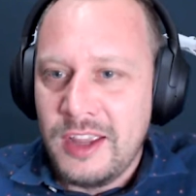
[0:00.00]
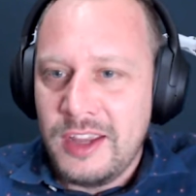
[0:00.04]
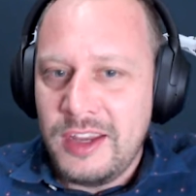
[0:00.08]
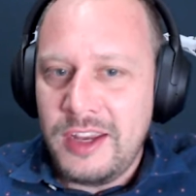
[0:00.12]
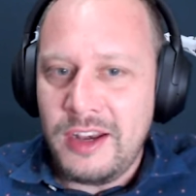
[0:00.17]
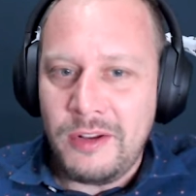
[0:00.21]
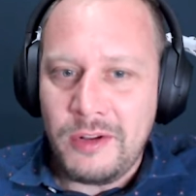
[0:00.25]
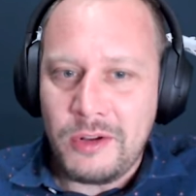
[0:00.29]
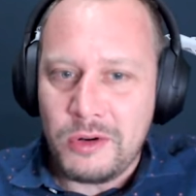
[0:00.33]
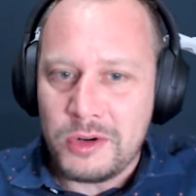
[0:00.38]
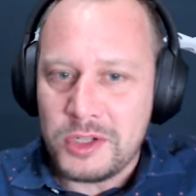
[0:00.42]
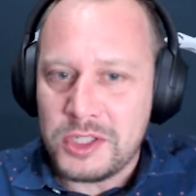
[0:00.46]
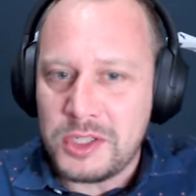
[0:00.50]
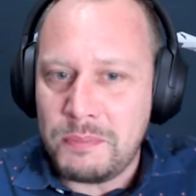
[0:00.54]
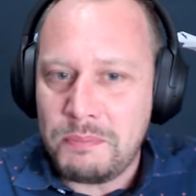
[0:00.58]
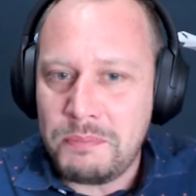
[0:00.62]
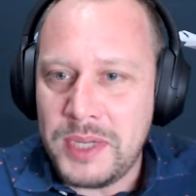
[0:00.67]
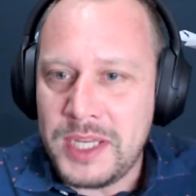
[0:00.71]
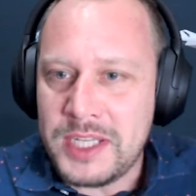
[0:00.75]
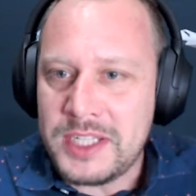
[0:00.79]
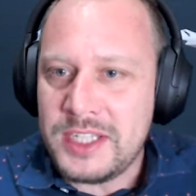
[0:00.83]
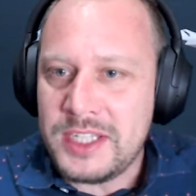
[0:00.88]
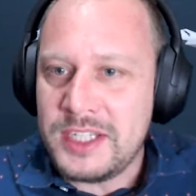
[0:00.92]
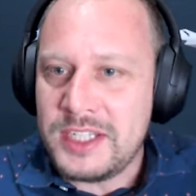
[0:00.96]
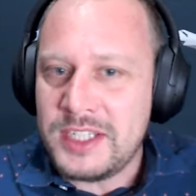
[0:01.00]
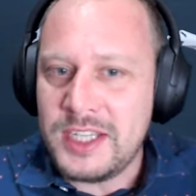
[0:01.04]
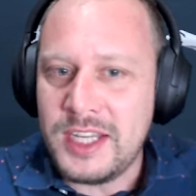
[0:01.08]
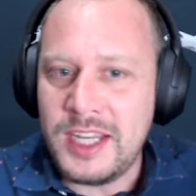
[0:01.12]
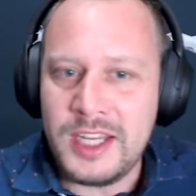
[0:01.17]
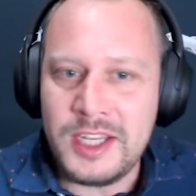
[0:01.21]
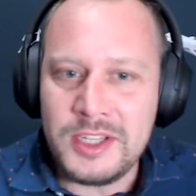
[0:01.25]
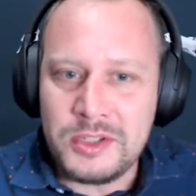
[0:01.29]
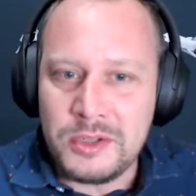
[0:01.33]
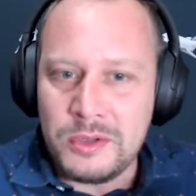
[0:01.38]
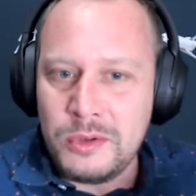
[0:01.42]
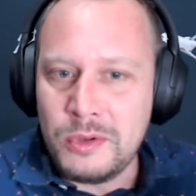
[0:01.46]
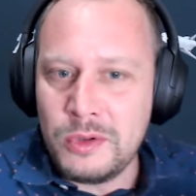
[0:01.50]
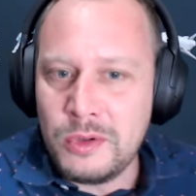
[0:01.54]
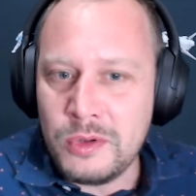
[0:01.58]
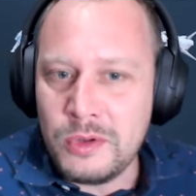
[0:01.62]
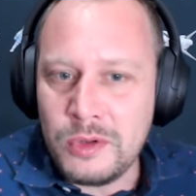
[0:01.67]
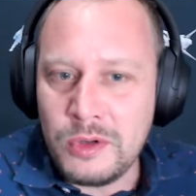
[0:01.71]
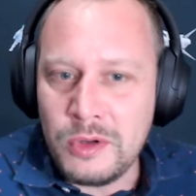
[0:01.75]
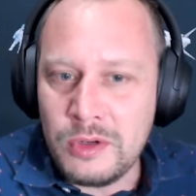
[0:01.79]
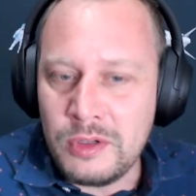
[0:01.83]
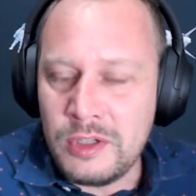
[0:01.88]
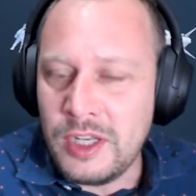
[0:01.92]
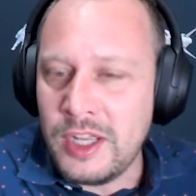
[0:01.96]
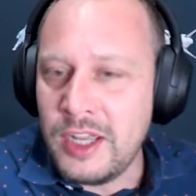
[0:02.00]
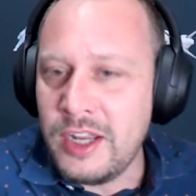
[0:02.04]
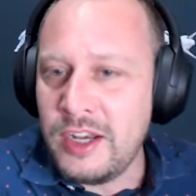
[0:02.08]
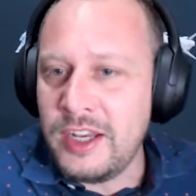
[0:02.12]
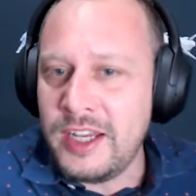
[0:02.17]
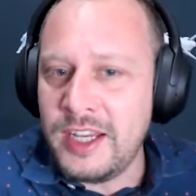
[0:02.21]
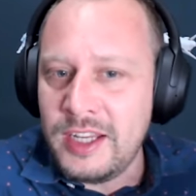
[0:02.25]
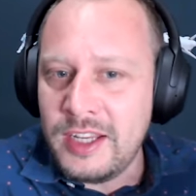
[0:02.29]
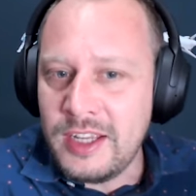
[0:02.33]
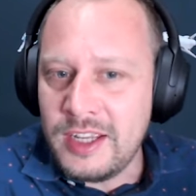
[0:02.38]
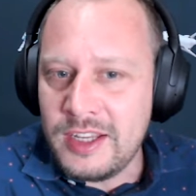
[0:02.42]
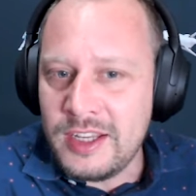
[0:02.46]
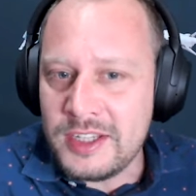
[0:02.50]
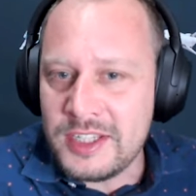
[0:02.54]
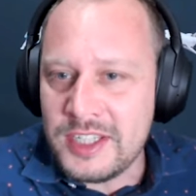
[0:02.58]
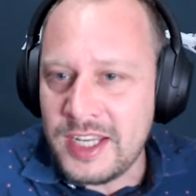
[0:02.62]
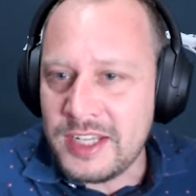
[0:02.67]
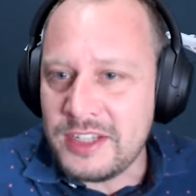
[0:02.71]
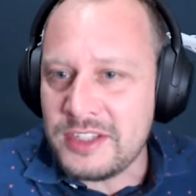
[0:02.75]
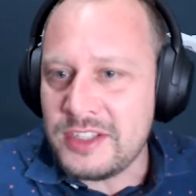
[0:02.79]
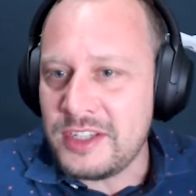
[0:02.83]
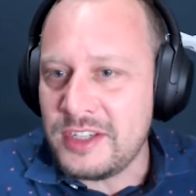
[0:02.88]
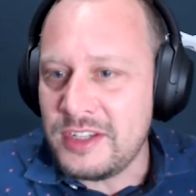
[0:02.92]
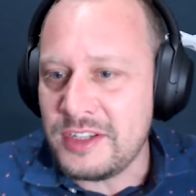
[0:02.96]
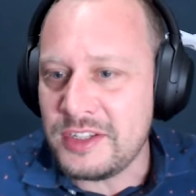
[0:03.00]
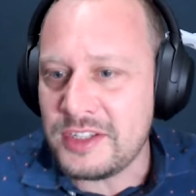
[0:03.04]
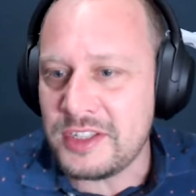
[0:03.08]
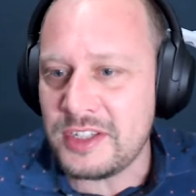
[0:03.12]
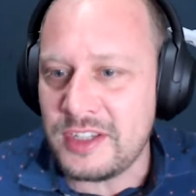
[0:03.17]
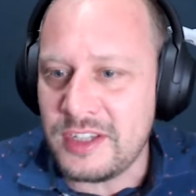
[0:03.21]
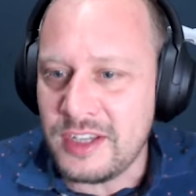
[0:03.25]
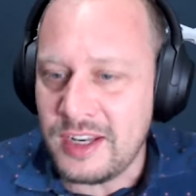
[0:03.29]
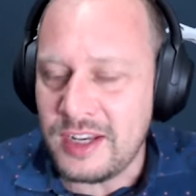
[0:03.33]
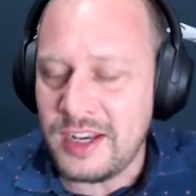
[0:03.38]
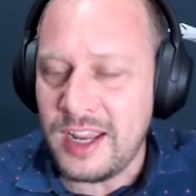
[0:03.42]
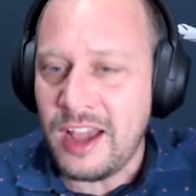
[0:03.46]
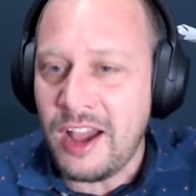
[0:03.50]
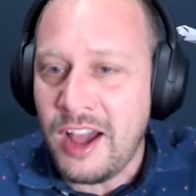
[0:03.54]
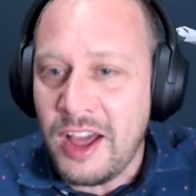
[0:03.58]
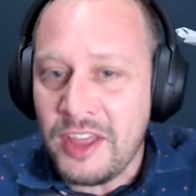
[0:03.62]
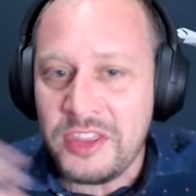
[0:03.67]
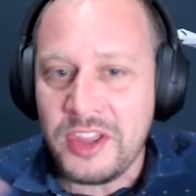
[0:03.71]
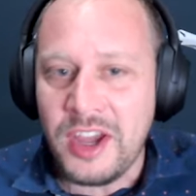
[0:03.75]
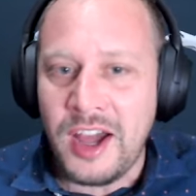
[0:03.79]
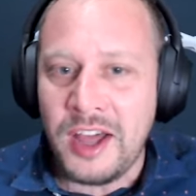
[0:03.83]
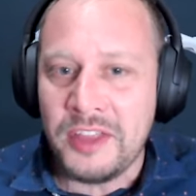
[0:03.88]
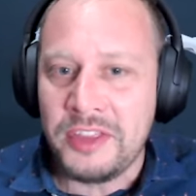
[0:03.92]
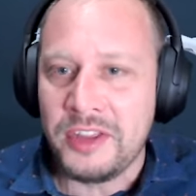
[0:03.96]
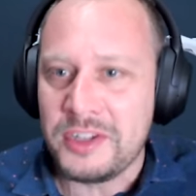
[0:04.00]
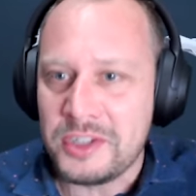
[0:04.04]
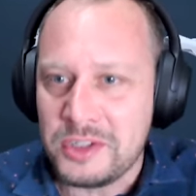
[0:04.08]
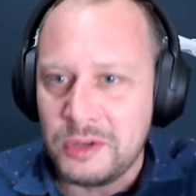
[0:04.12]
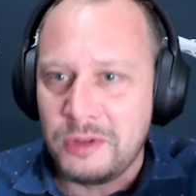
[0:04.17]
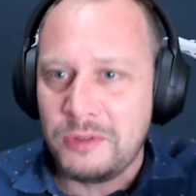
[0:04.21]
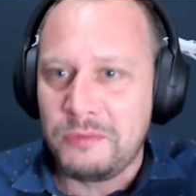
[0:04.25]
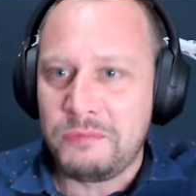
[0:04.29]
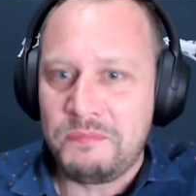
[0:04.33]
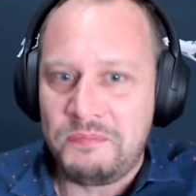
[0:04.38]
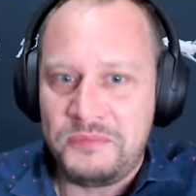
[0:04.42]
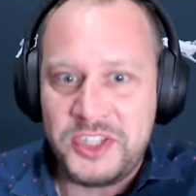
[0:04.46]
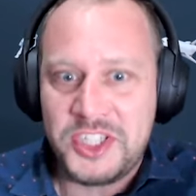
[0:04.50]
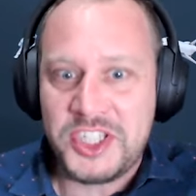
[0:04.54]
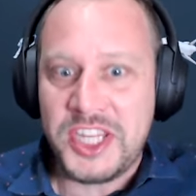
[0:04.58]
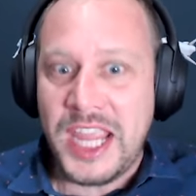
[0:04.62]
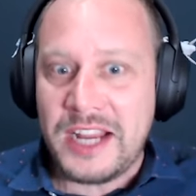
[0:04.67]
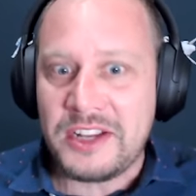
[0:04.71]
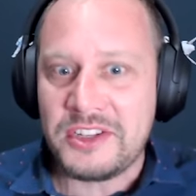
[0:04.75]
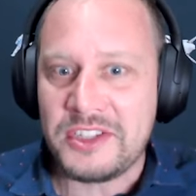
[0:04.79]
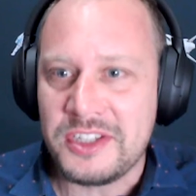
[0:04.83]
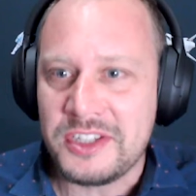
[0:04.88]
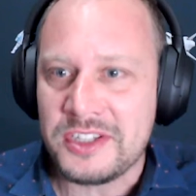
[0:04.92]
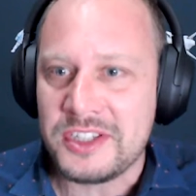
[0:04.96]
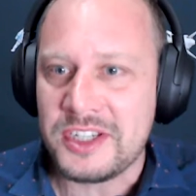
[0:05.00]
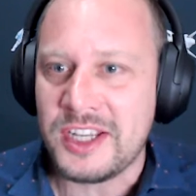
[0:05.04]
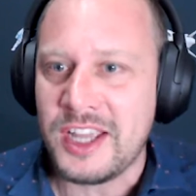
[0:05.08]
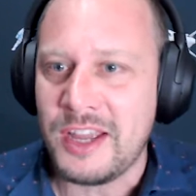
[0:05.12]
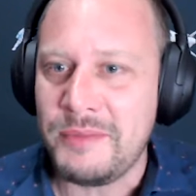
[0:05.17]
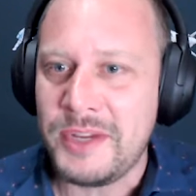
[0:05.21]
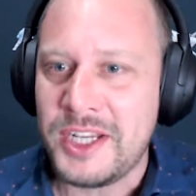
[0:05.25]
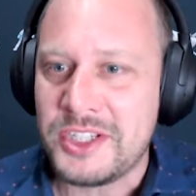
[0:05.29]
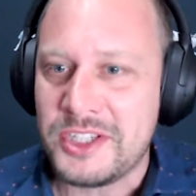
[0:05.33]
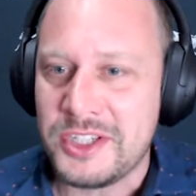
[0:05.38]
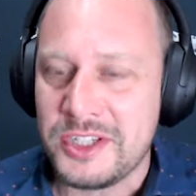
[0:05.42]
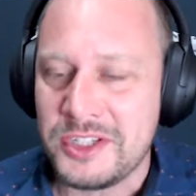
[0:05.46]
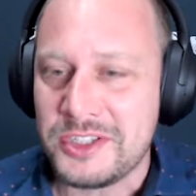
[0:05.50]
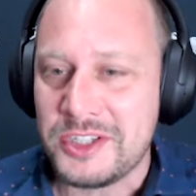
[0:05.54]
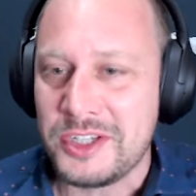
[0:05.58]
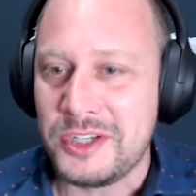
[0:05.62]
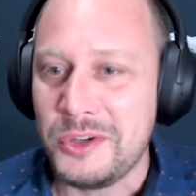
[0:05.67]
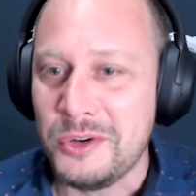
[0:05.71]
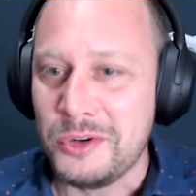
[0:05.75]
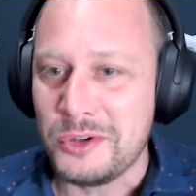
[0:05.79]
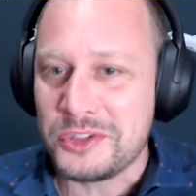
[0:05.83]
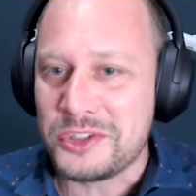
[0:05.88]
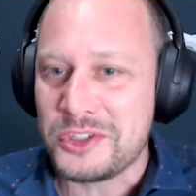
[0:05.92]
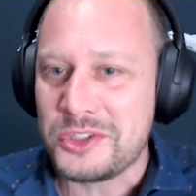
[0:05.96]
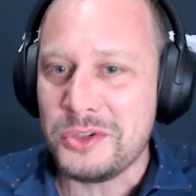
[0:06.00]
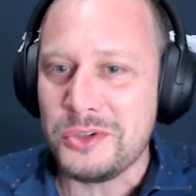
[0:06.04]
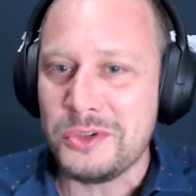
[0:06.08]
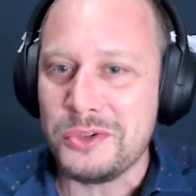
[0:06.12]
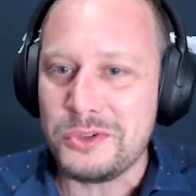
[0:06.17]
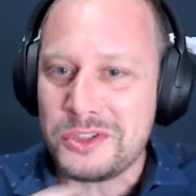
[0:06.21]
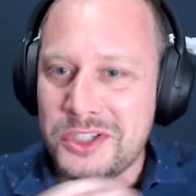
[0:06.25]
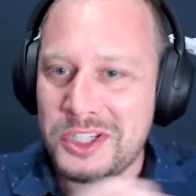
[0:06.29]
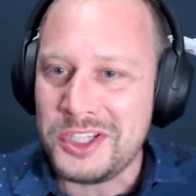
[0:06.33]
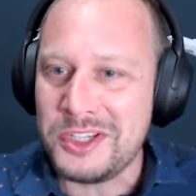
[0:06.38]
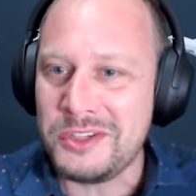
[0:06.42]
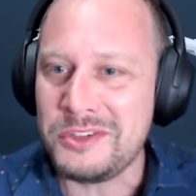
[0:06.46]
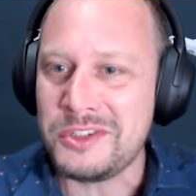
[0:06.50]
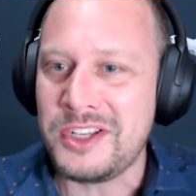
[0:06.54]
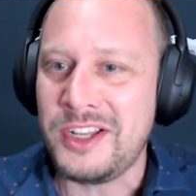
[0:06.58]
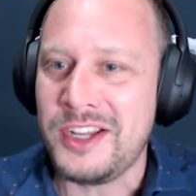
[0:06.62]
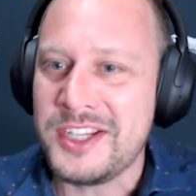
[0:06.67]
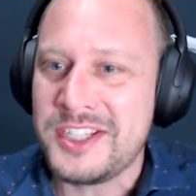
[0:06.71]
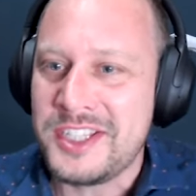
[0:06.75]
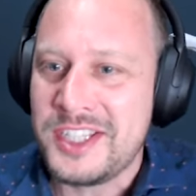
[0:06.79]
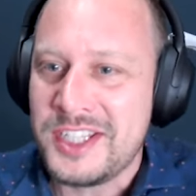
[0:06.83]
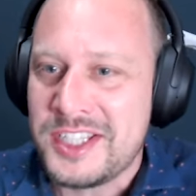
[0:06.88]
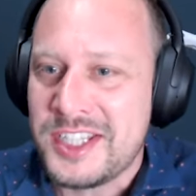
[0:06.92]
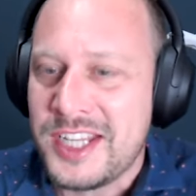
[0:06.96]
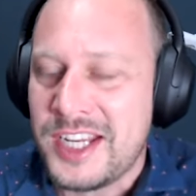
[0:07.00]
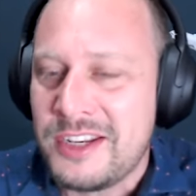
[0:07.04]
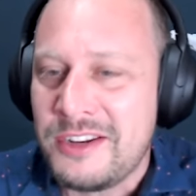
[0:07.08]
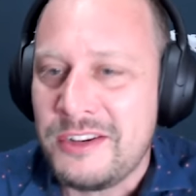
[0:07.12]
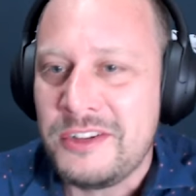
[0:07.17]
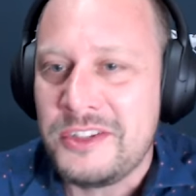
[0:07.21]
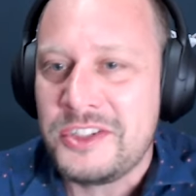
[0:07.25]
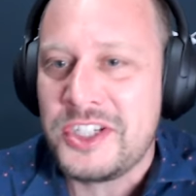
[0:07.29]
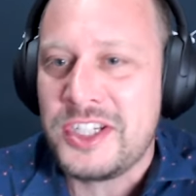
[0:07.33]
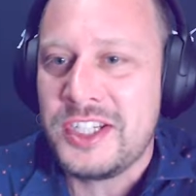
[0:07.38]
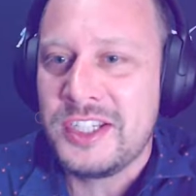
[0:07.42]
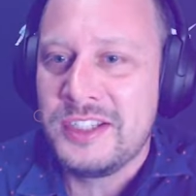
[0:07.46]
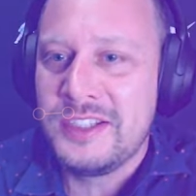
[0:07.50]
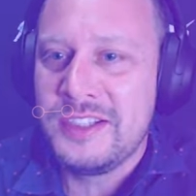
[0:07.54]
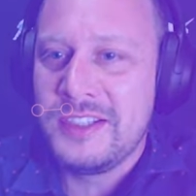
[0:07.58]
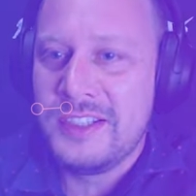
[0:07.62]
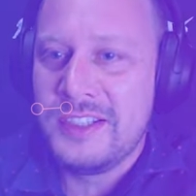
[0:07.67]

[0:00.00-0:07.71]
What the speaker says: across the businesses or learning centres, and other sort of sectors are coming to your school to utilise this technology.